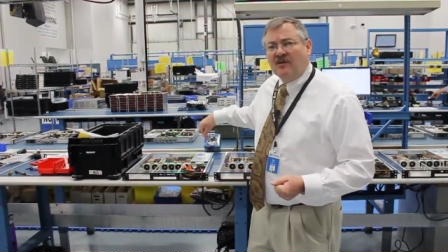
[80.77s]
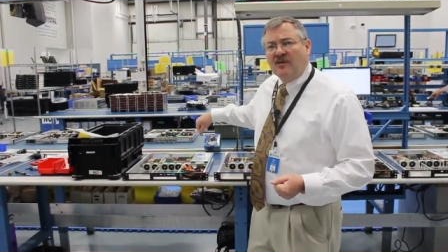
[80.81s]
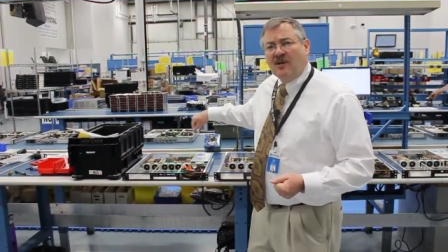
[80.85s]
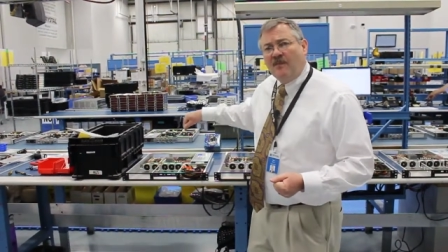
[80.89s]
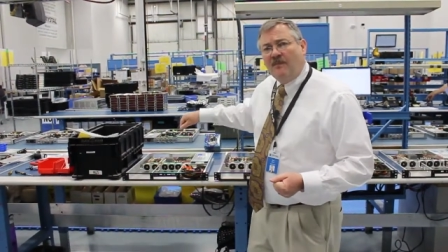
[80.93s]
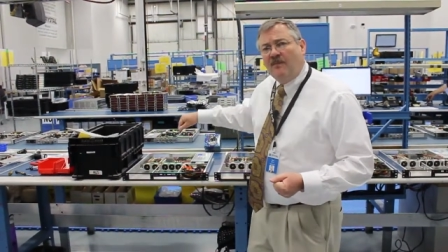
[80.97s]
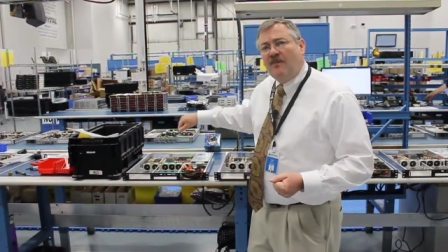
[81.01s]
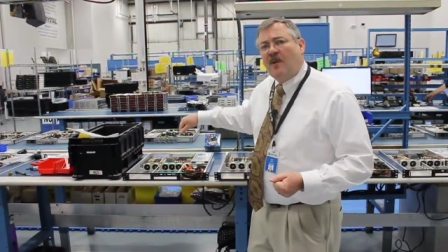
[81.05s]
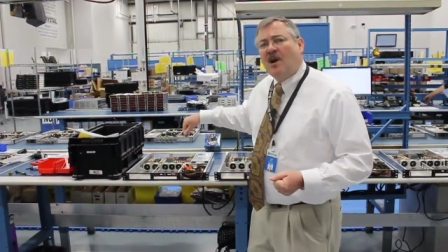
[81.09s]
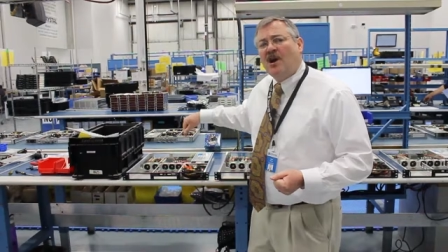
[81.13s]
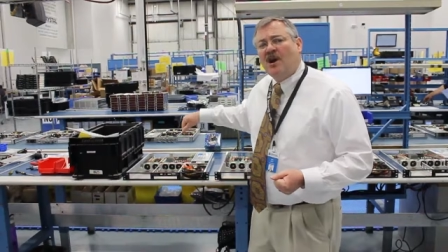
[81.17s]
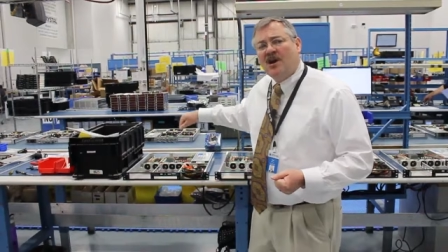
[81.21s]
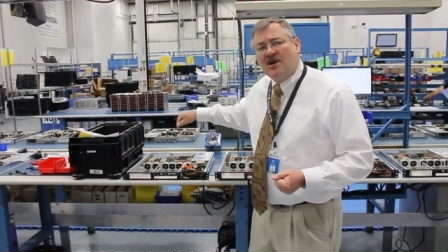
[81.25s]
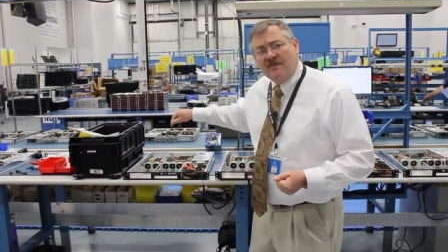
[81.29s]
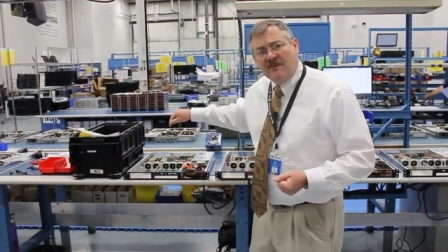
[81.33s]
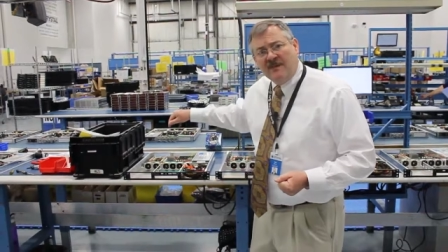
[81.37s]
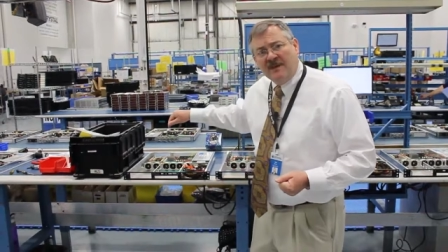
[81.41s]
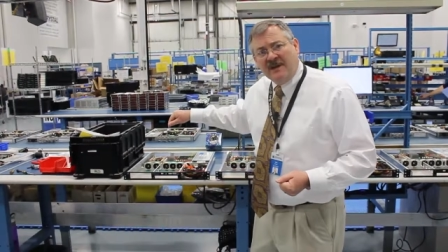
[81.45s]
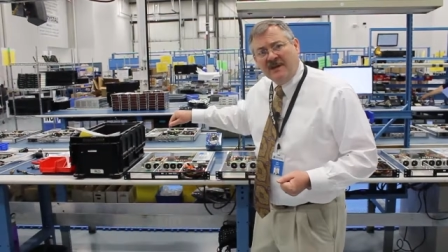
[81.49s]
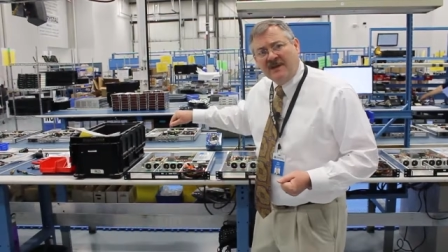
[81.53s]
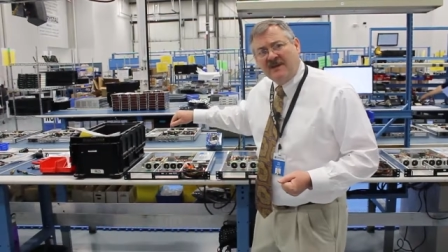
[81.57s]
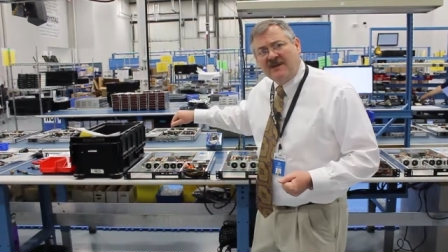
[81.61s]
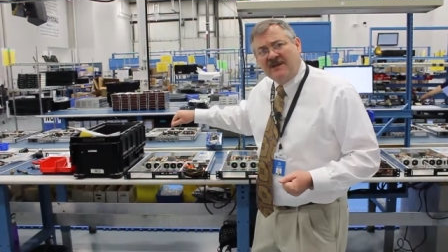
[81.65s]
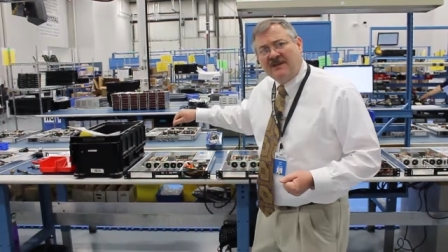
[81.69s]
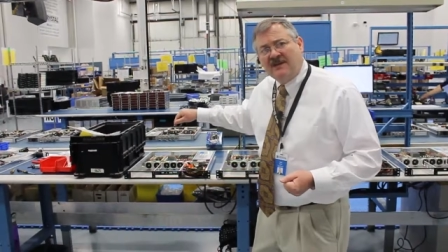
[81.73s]

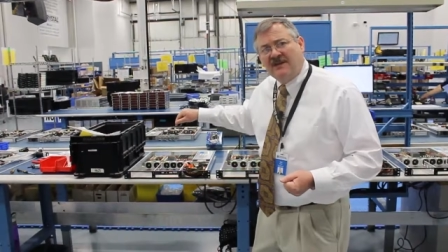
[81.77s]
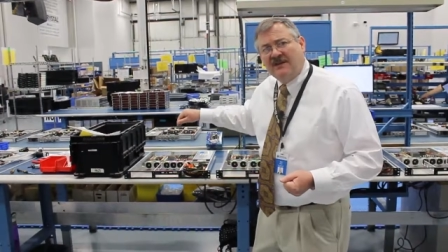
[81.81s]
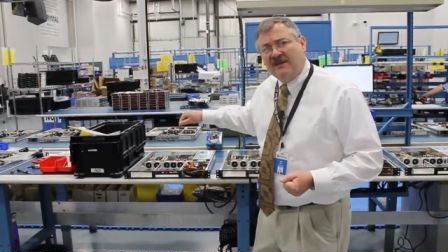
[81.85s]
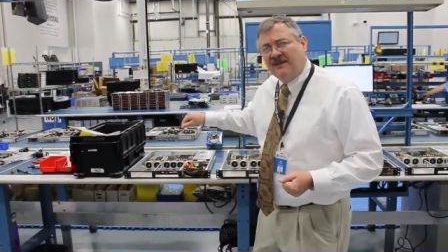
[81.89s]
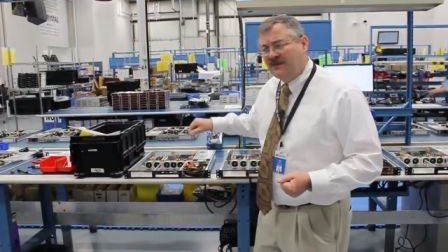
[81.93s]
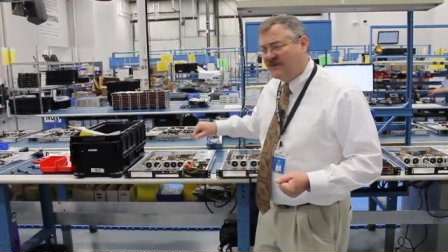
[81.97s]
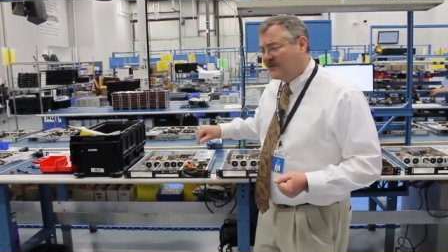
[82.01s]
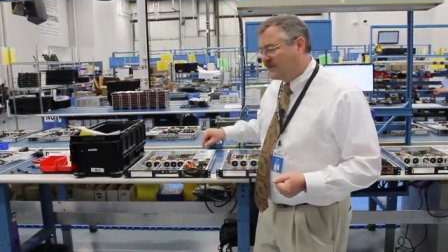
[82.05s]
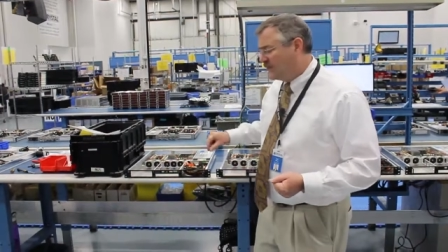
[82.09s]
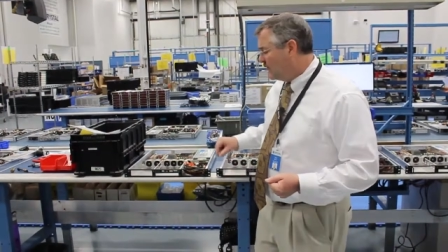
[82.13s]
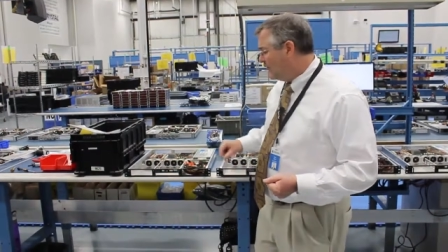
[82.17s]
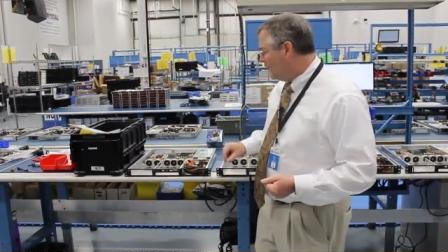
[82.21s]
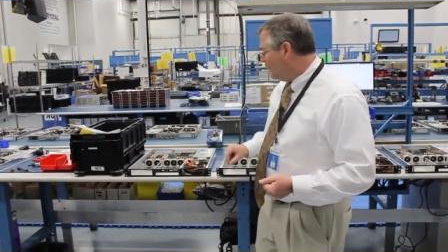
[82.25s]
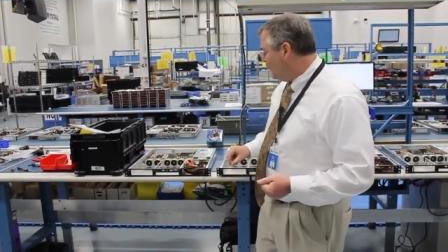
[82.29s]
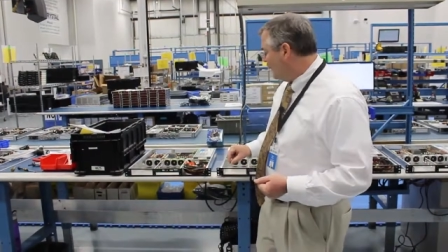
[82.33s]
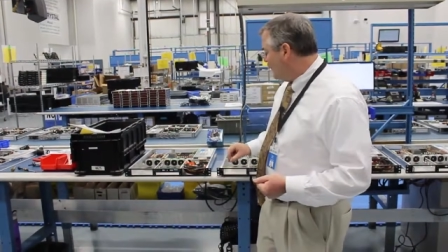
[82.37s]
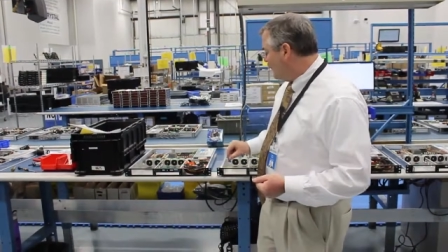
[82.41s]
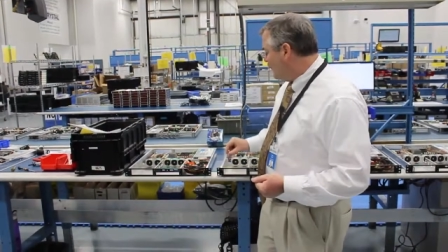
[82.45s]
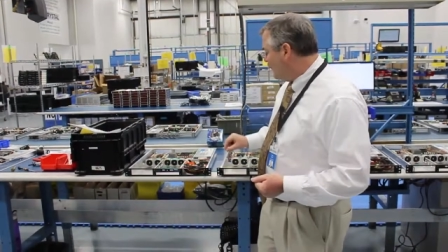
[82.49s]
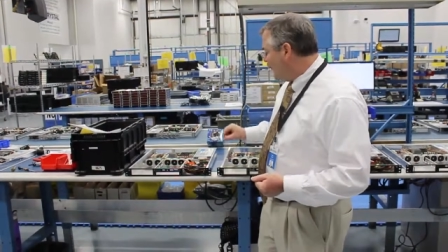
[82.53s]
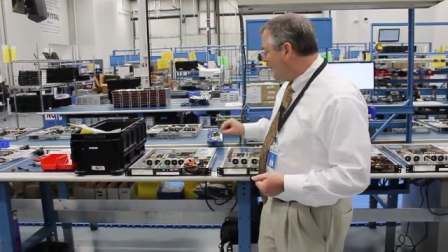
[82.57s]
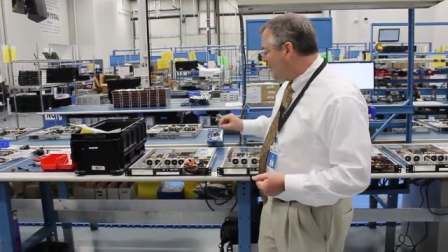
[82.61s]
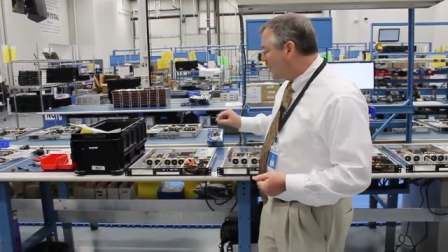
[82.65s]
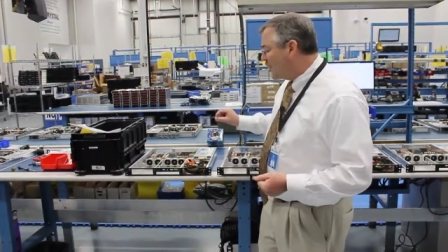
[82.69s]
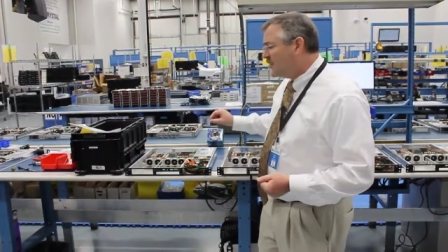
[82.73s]
compartments through the
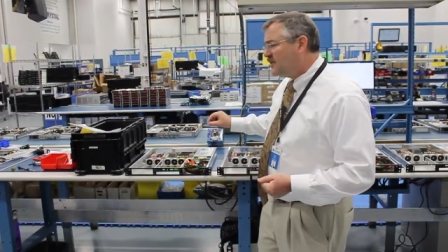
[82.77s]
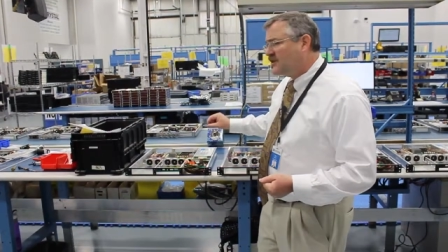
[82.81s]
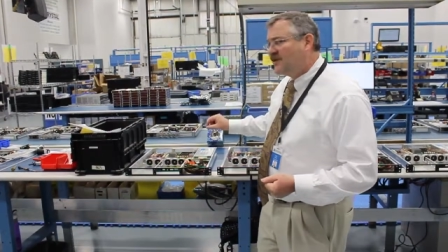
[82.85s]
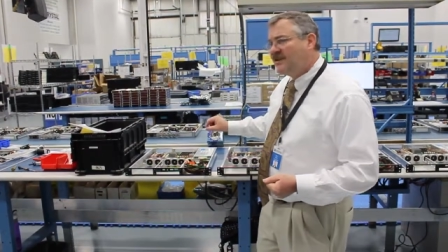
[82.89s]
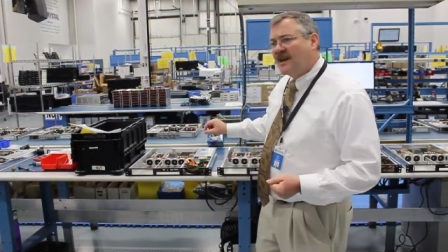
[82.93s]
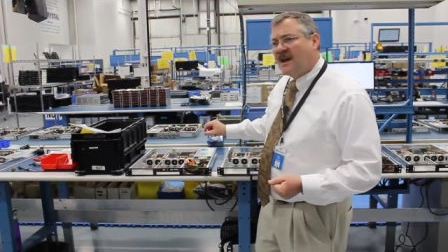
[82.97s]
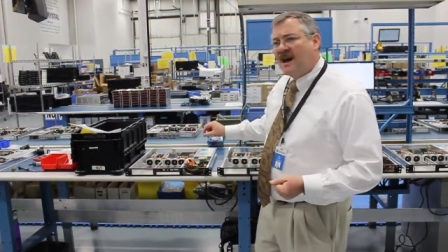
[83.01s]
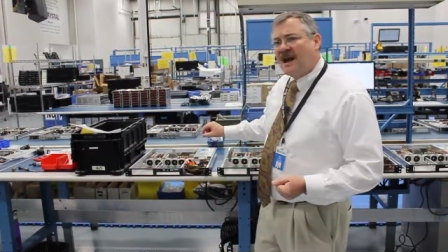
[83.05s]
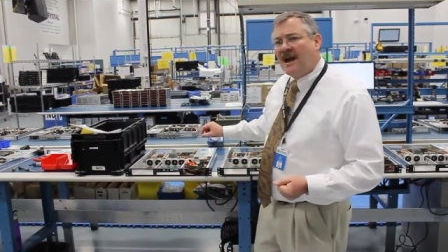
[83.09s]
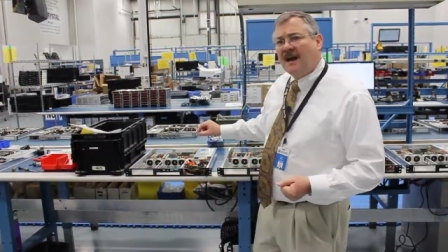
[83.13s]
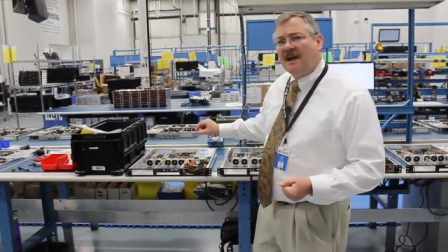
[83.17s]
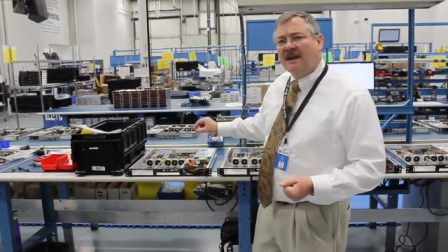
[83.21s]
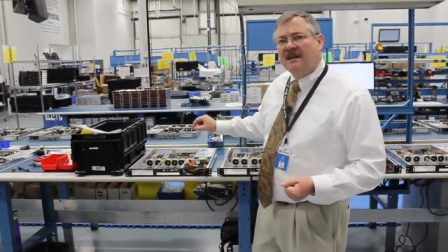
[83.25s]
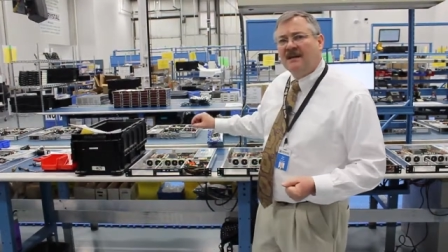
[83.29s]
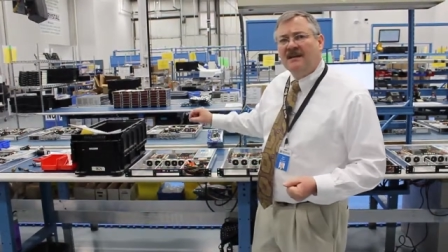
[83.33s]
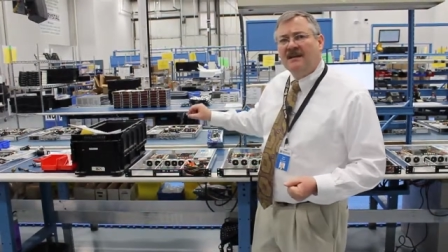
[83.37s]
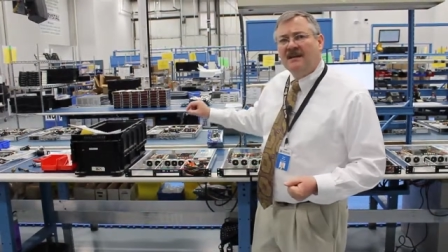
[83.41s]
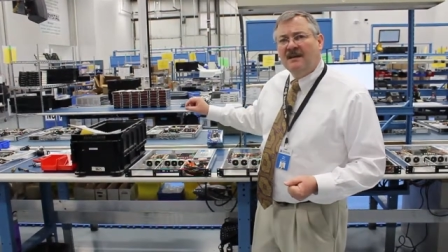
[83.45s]
bar stock,